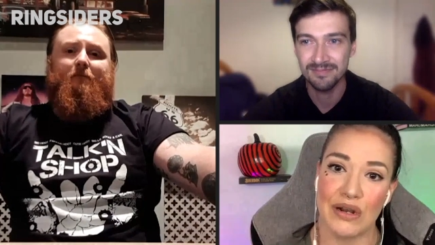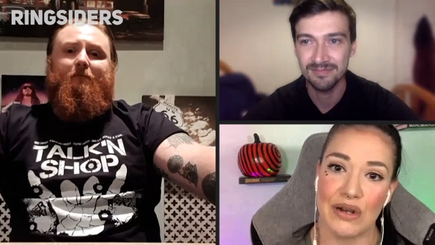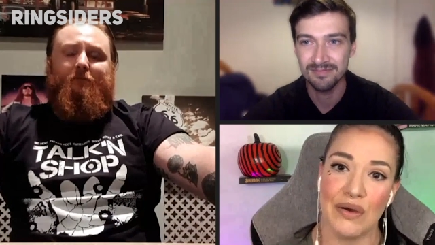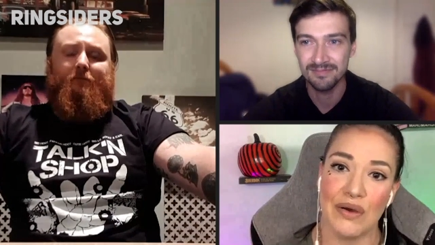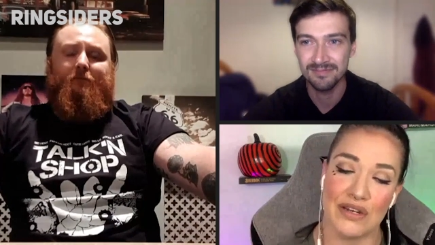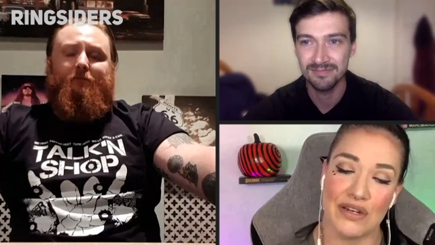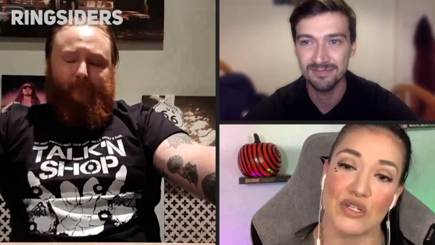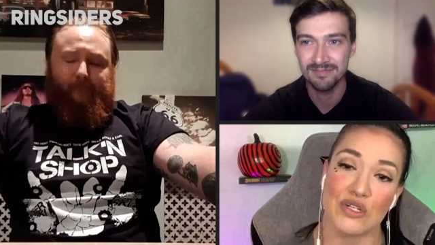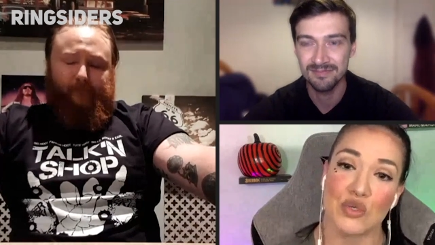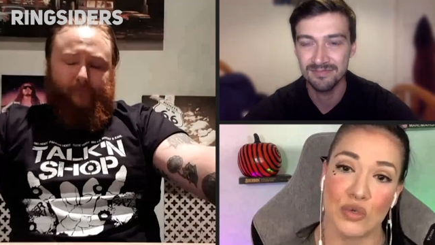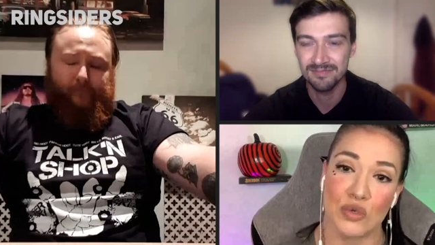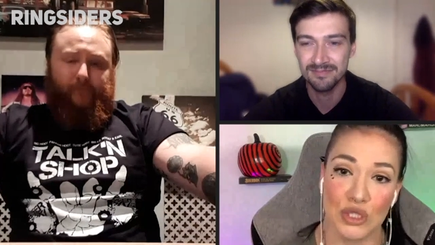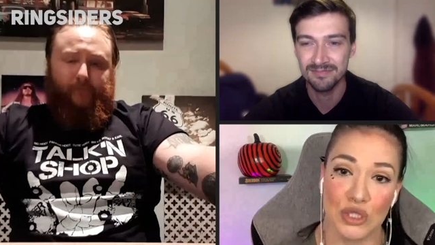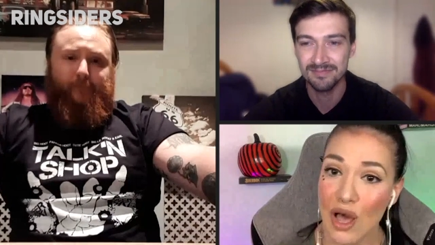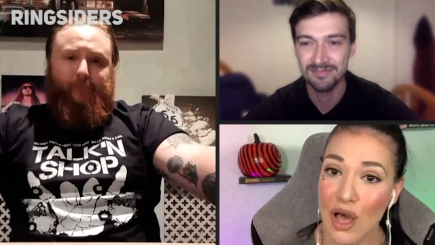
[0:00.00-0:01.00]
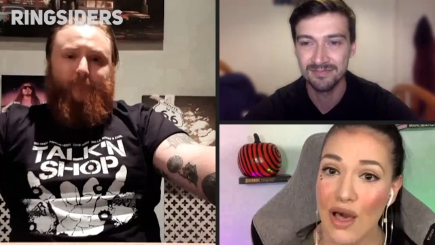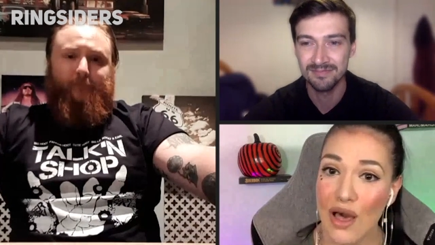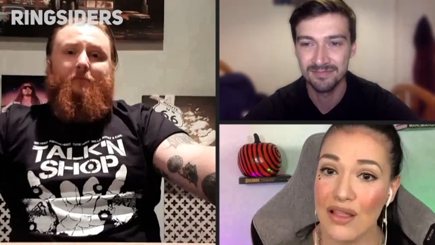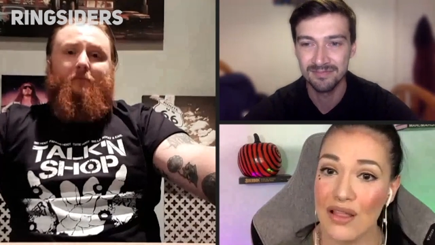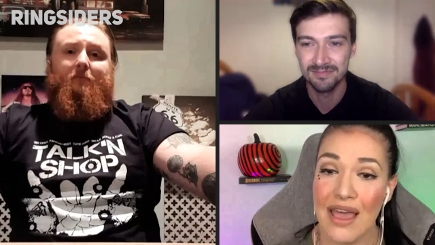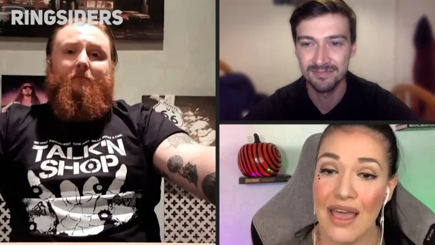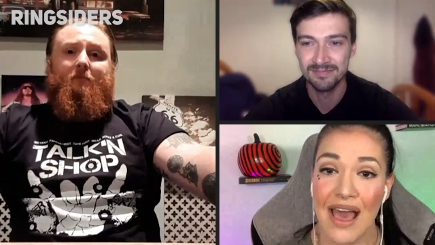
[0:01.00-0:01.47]
Speaker 1: Guerrero underscore
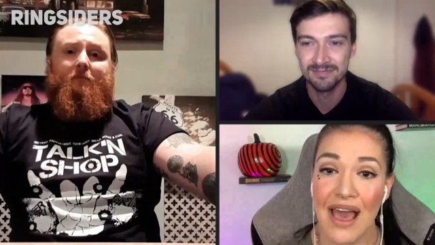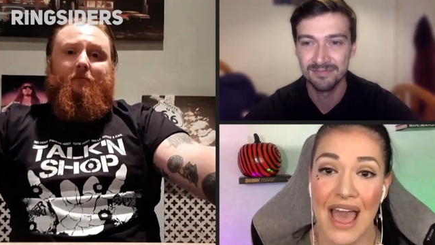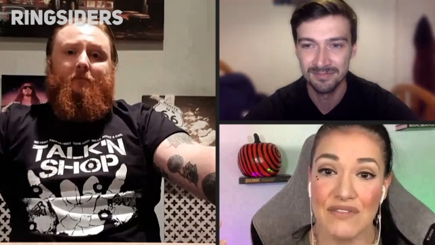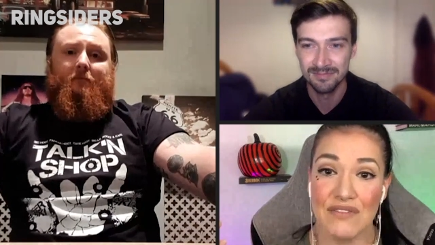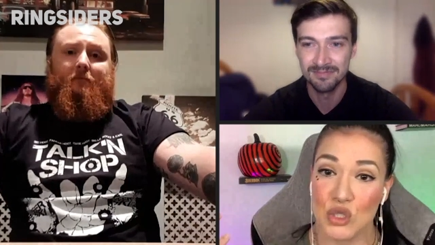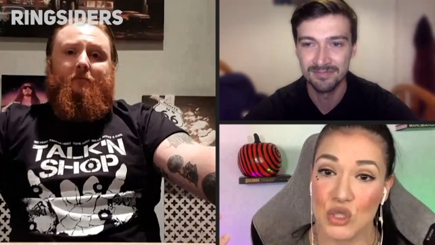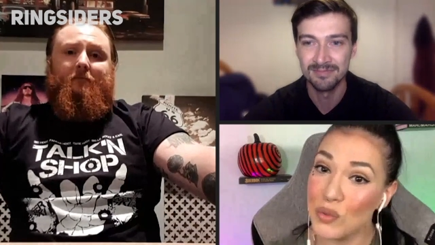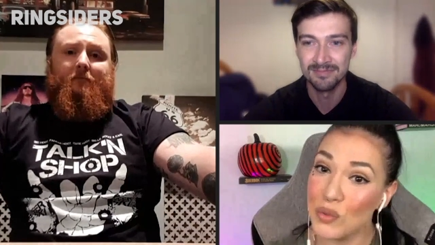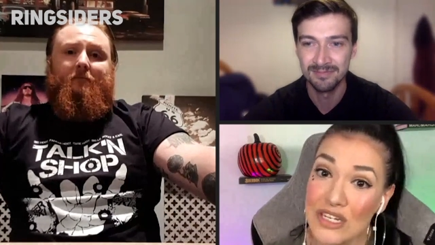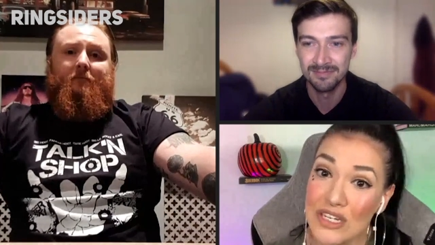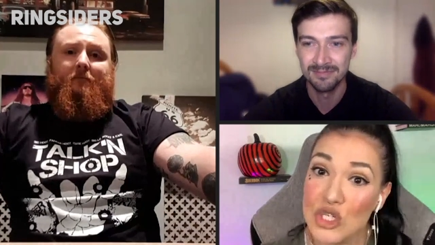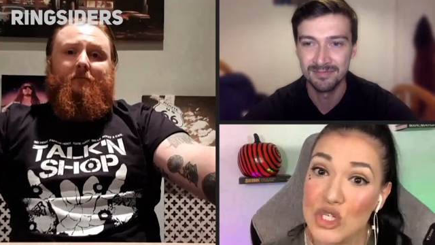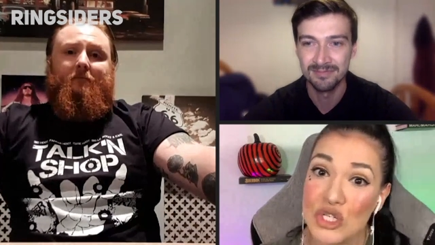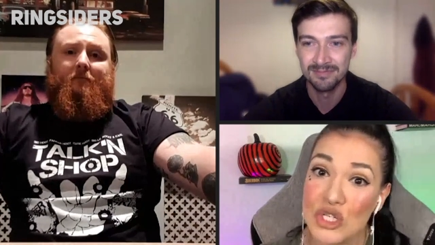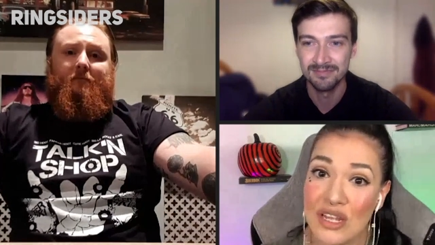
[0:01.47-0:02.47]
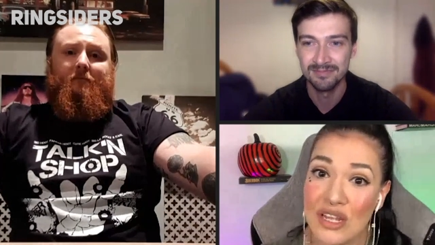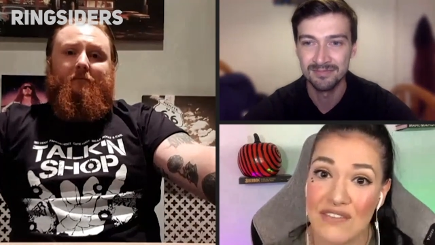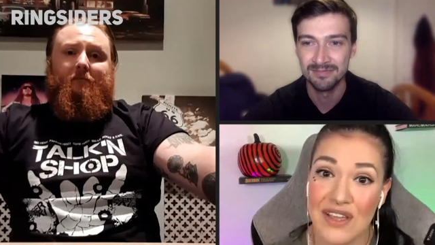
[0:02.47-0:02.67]
Shaul. I have a Twitch